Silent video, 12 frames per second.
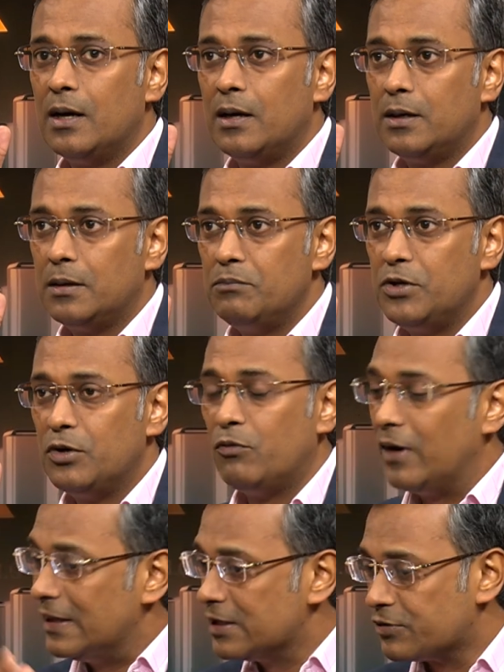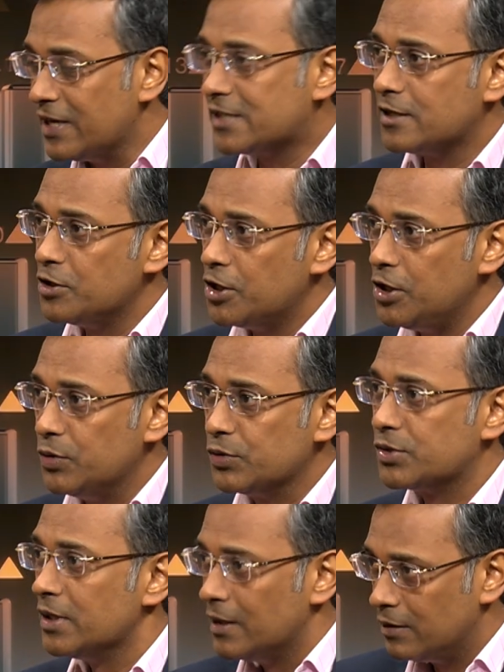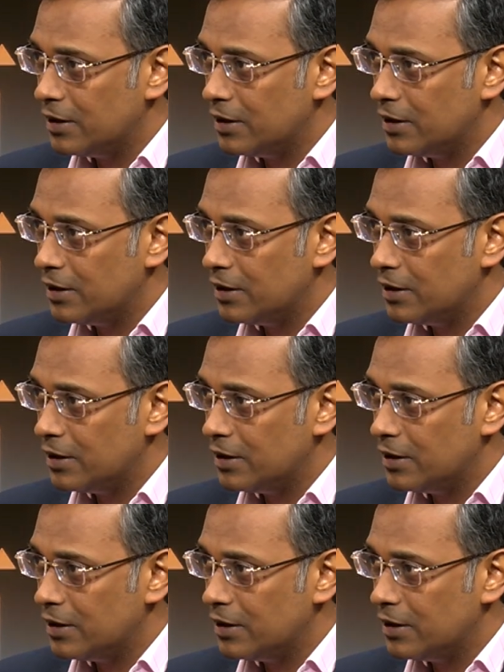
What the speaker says: while this race continues,